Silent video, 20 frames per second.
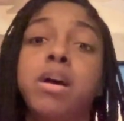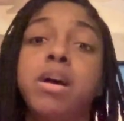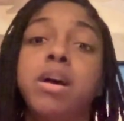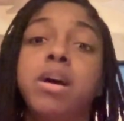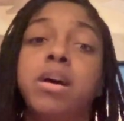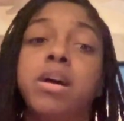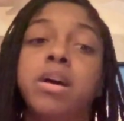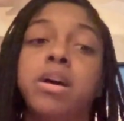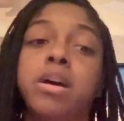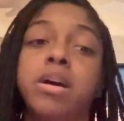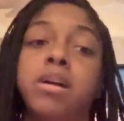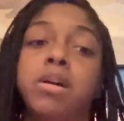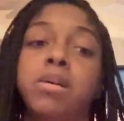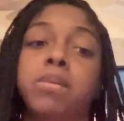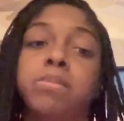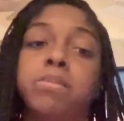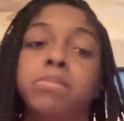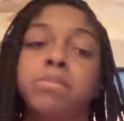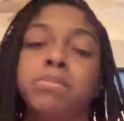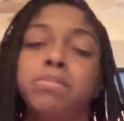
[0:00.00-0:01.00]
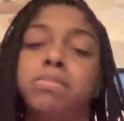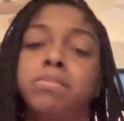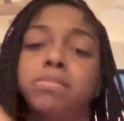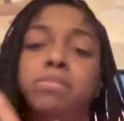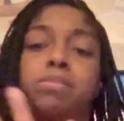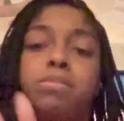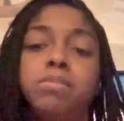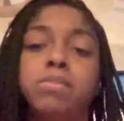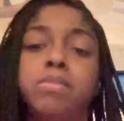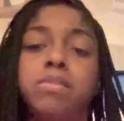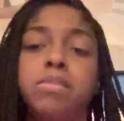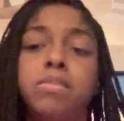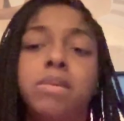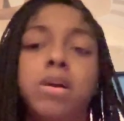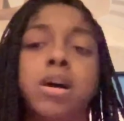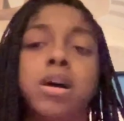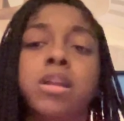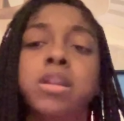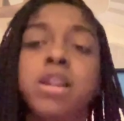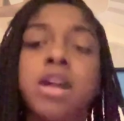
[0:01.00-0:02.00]
um,
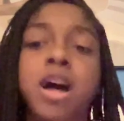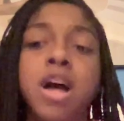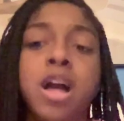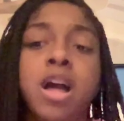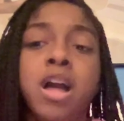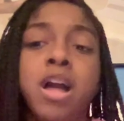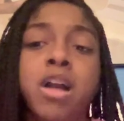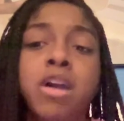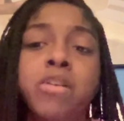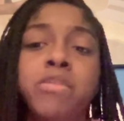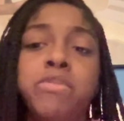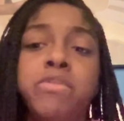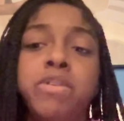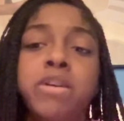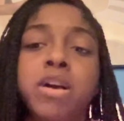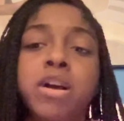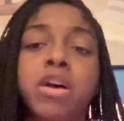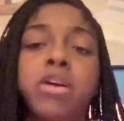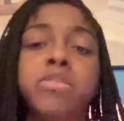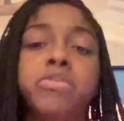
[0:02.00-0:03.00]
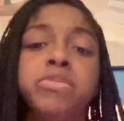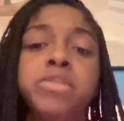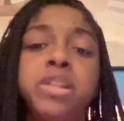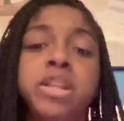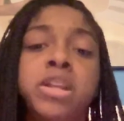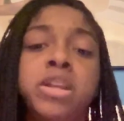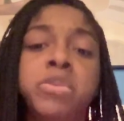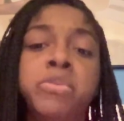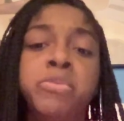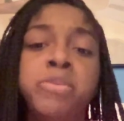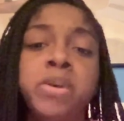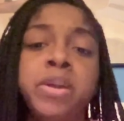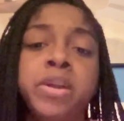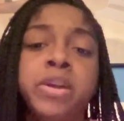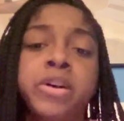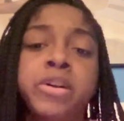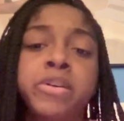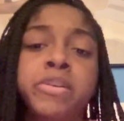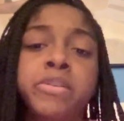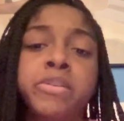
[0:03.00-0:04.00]
alive, healthy, and
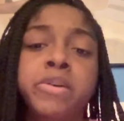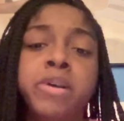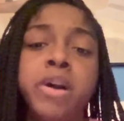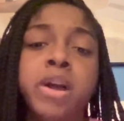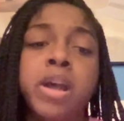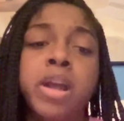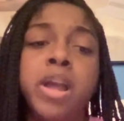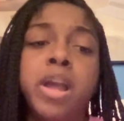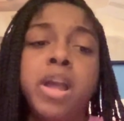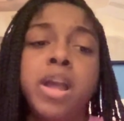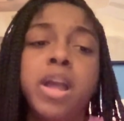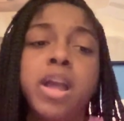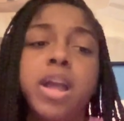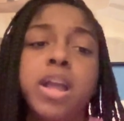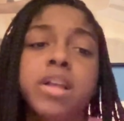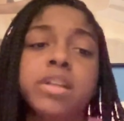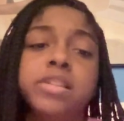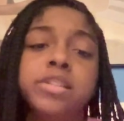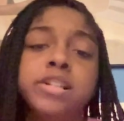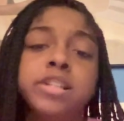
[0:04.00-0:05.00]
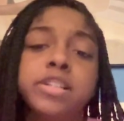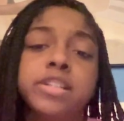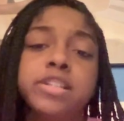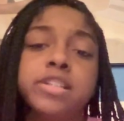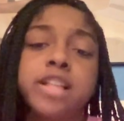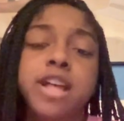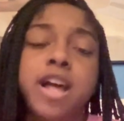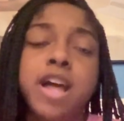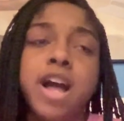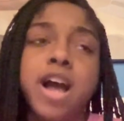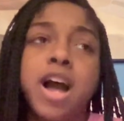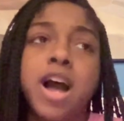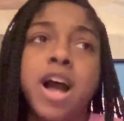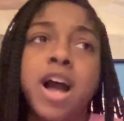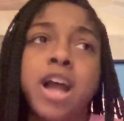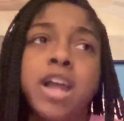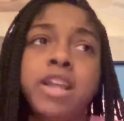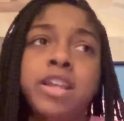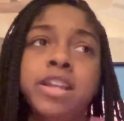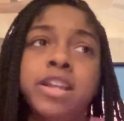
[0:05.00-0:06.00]
well. It's just that
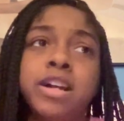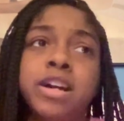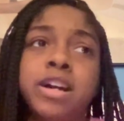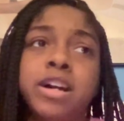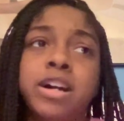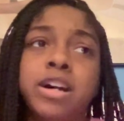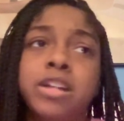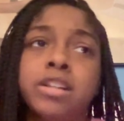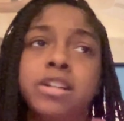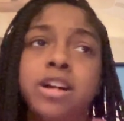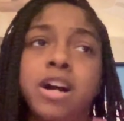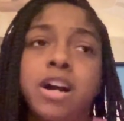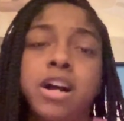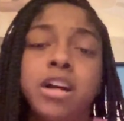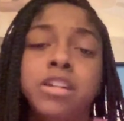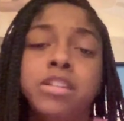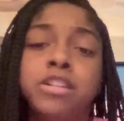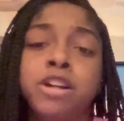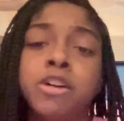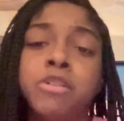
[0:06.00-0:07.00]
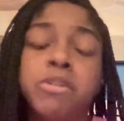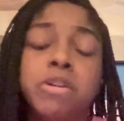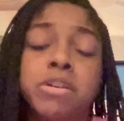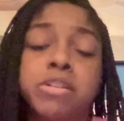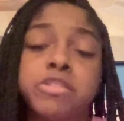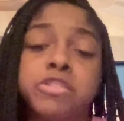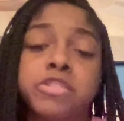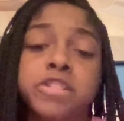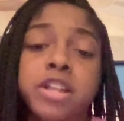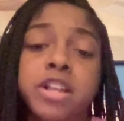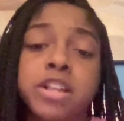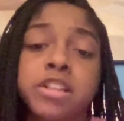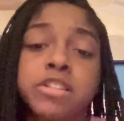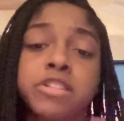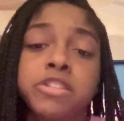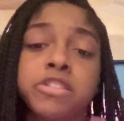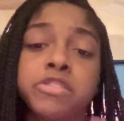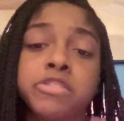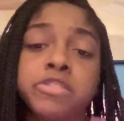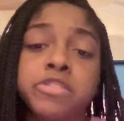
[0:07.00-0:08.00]
I don't understand
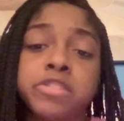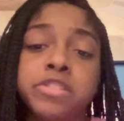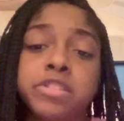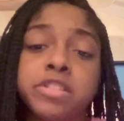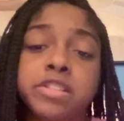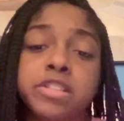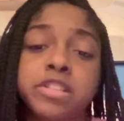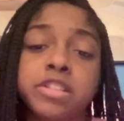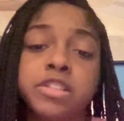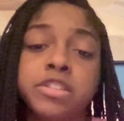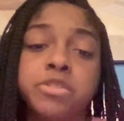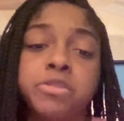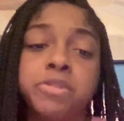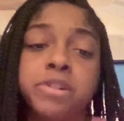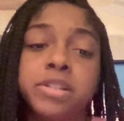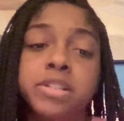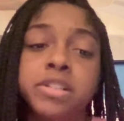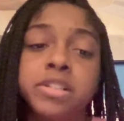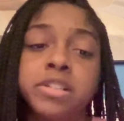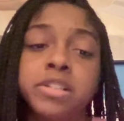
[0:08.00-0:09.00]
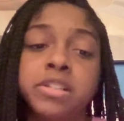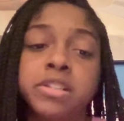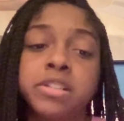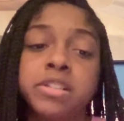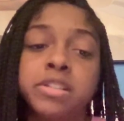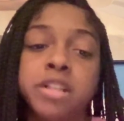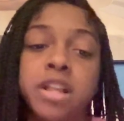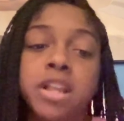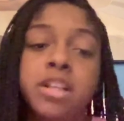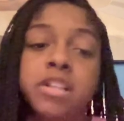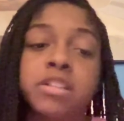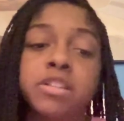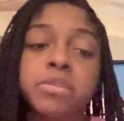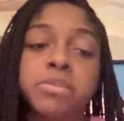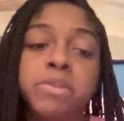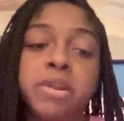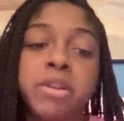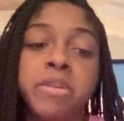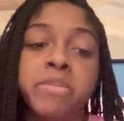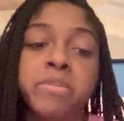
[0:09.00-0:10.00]
certain situations and things or
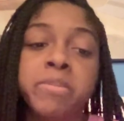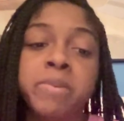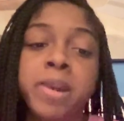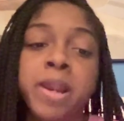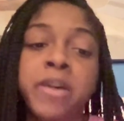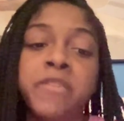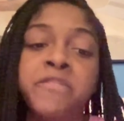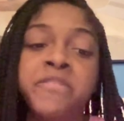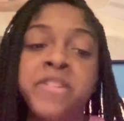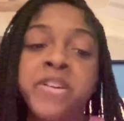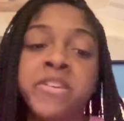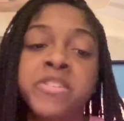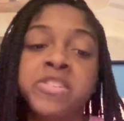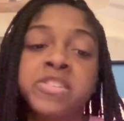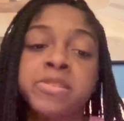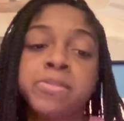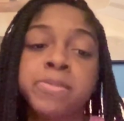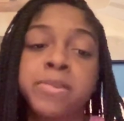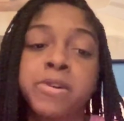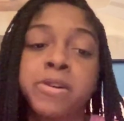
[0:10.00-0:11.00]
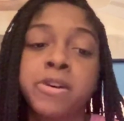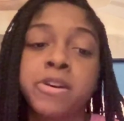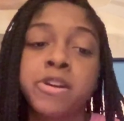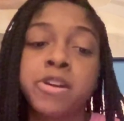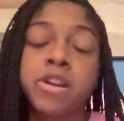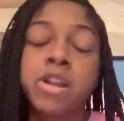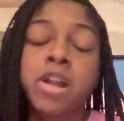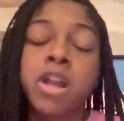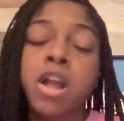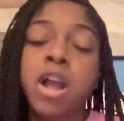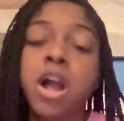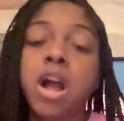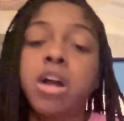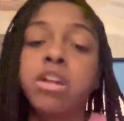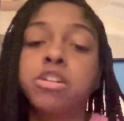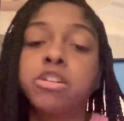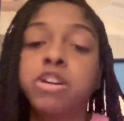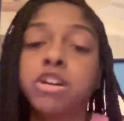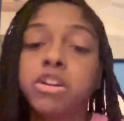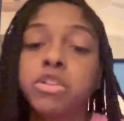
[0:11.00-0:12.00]
whatever, but I'm very smart.
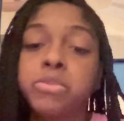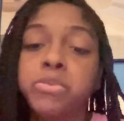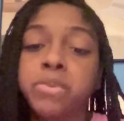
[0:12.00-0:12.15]
I know how to